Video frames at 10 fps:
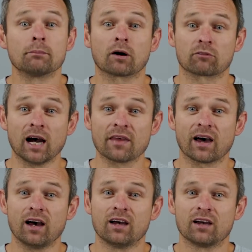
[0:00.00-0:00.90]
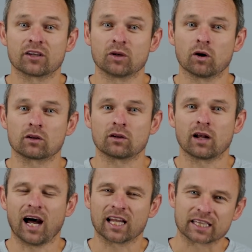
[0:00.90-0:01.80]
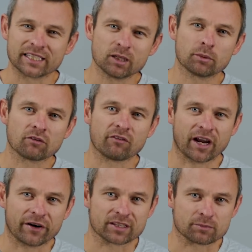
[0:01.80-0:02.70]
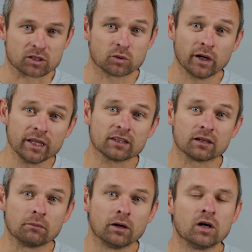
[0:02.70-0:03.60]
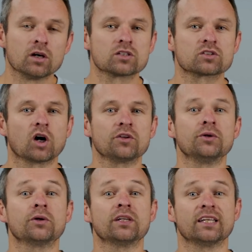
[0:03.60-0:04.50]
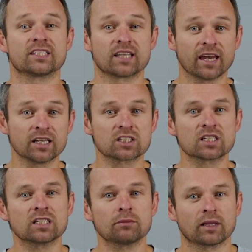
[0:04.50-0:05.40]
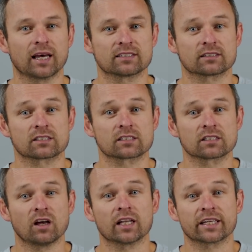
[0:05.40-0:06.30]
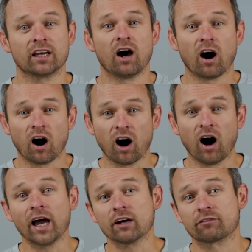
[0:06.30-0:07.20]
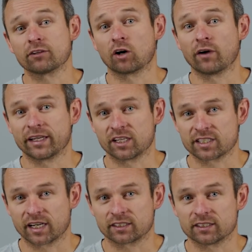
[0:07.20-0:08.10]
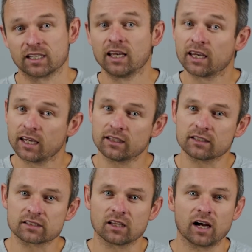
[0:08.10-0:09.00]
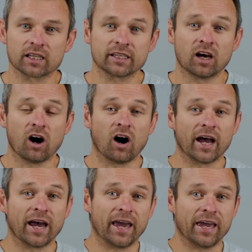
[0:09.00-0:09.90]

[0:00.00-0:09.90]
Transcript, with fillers: but rather you want a little bit of variance between them so that you can intentionally place the slightly higher flow rate injectors in the slightly higher